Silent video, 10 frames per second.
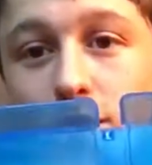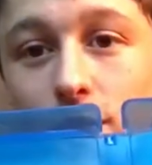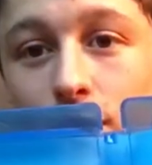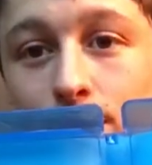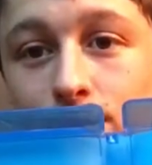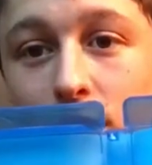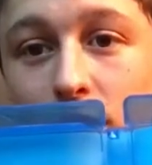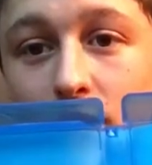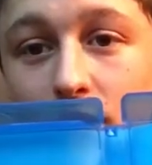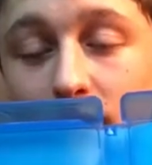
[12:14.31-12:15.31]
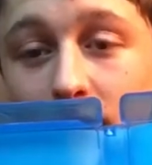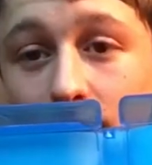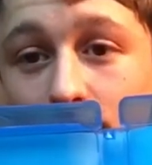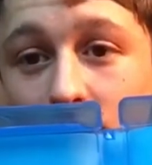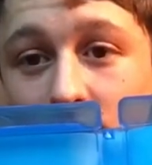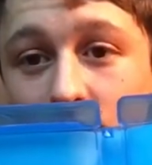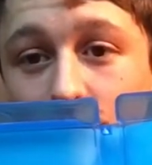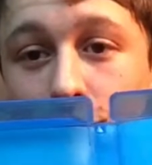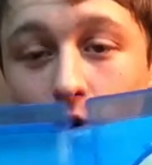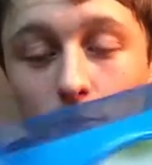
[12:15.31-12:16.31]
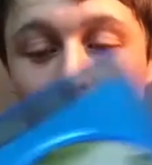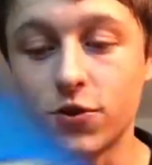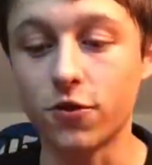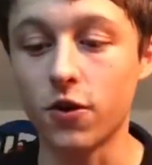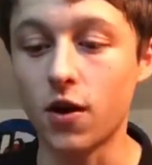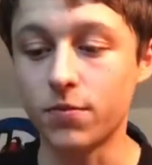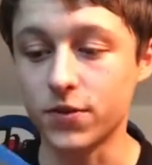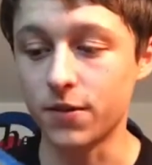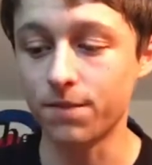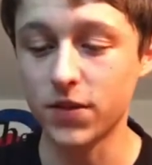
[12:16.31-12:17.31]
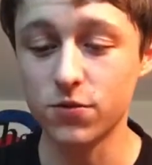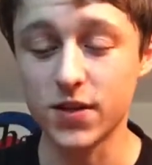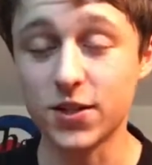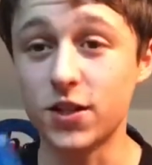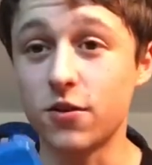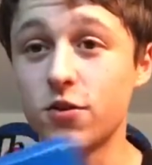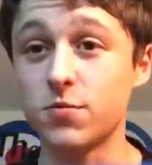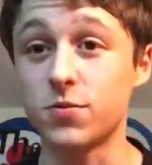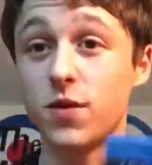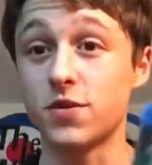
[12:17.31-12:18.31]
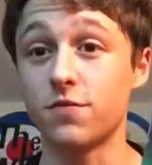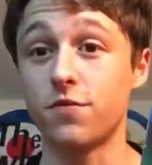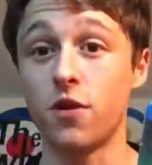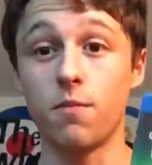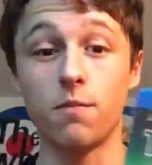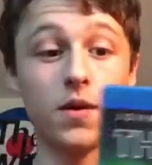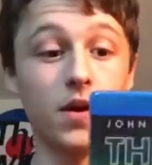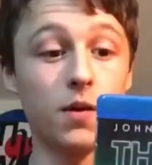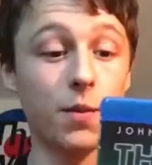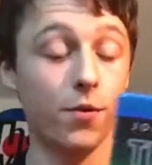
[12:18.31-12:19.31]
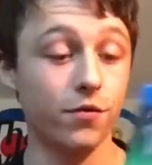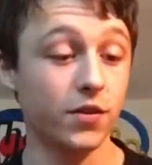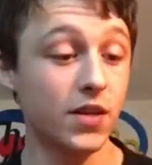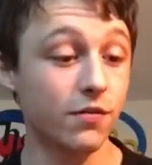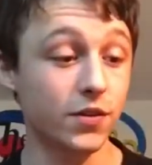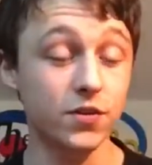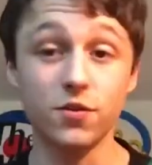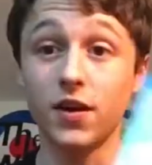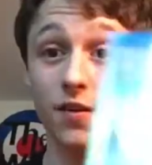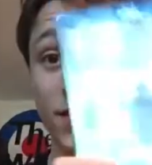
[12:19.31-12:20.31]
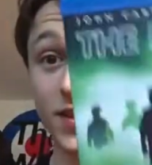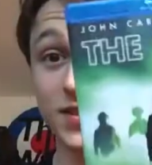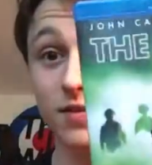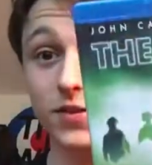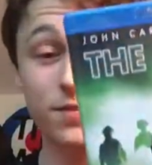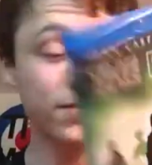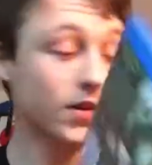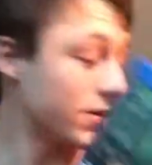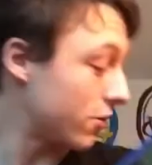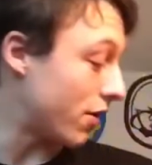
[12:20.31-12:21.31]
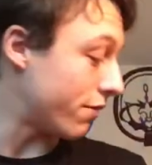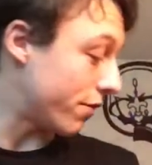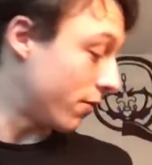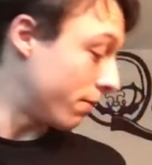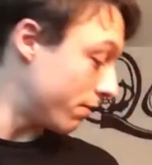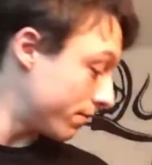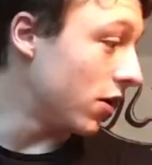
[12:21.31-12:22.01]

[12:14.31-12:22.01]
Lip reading: So yeah, that's The Fog by John Carpenter. And this was actually a Christmas present from my boyfriend David. So yeah, thanks David. Great film.